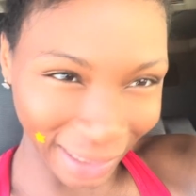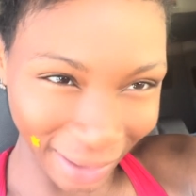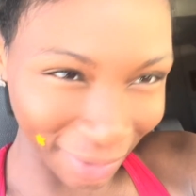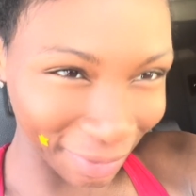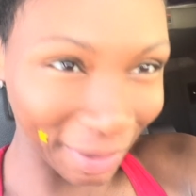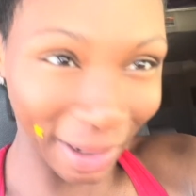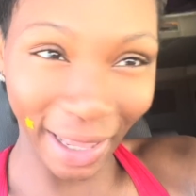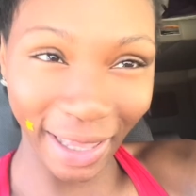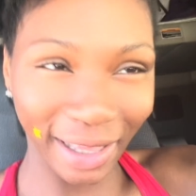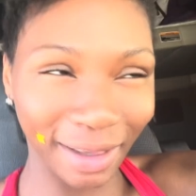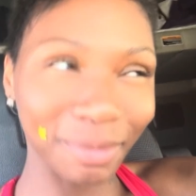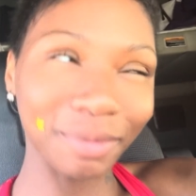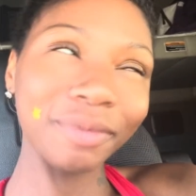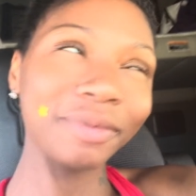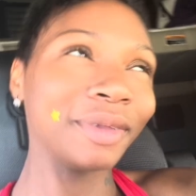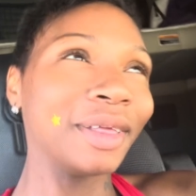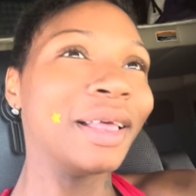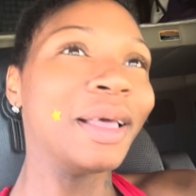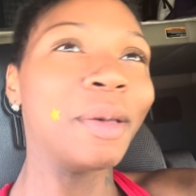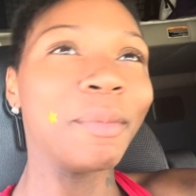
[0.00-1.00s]
Like
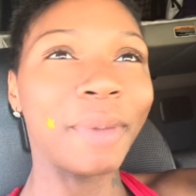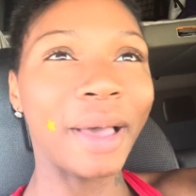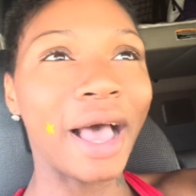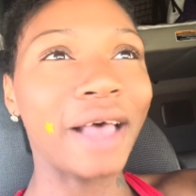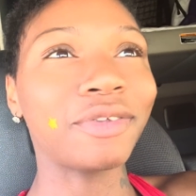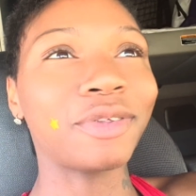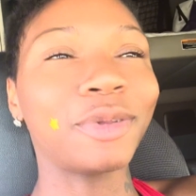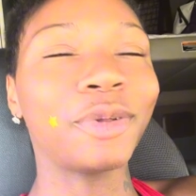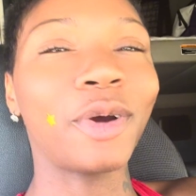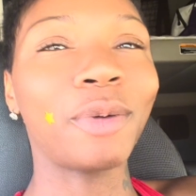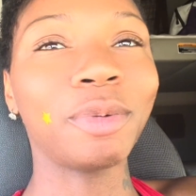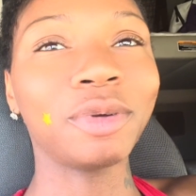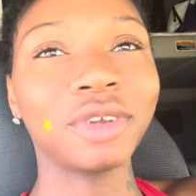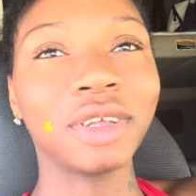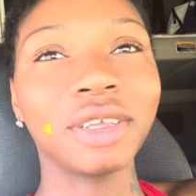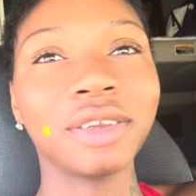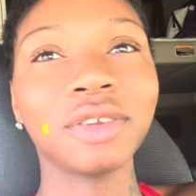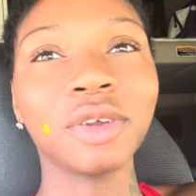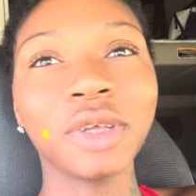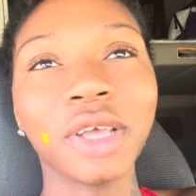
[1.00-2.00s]
past the normal
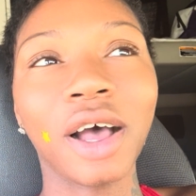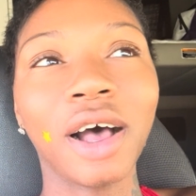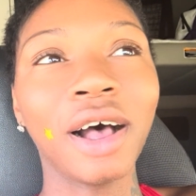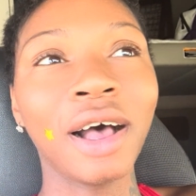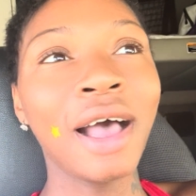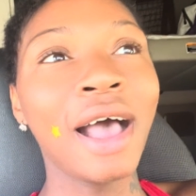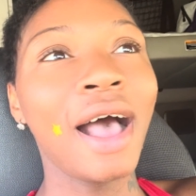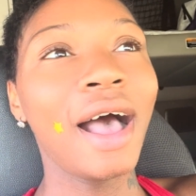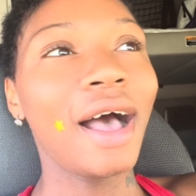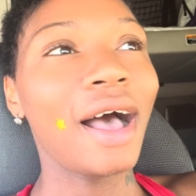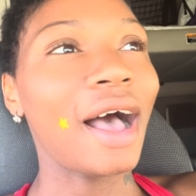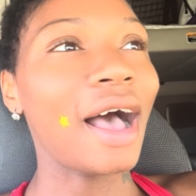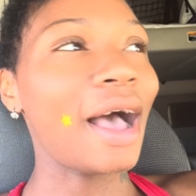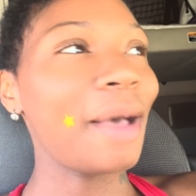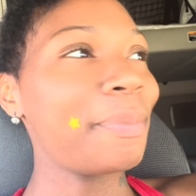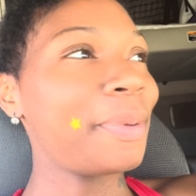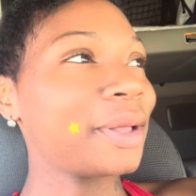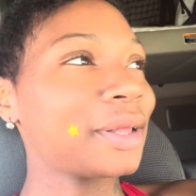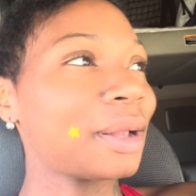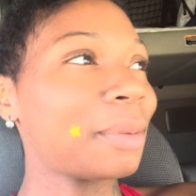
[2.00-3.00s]
shit. So y'all, I
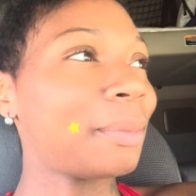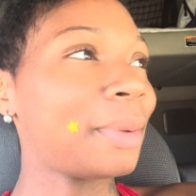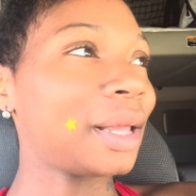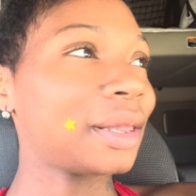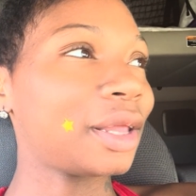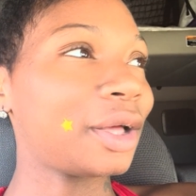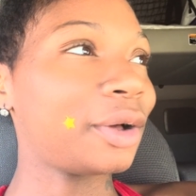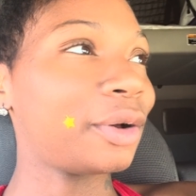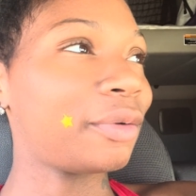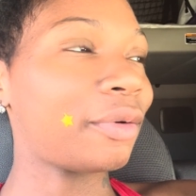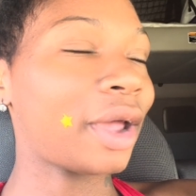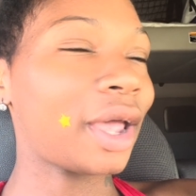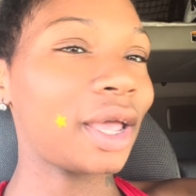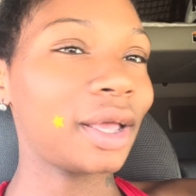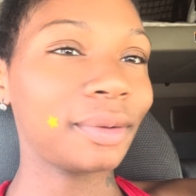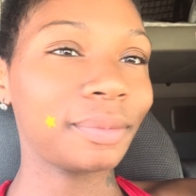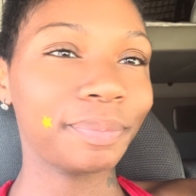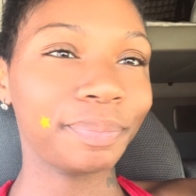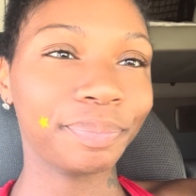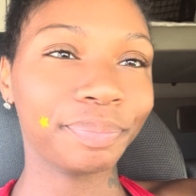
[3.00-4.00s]
picked up my load, right?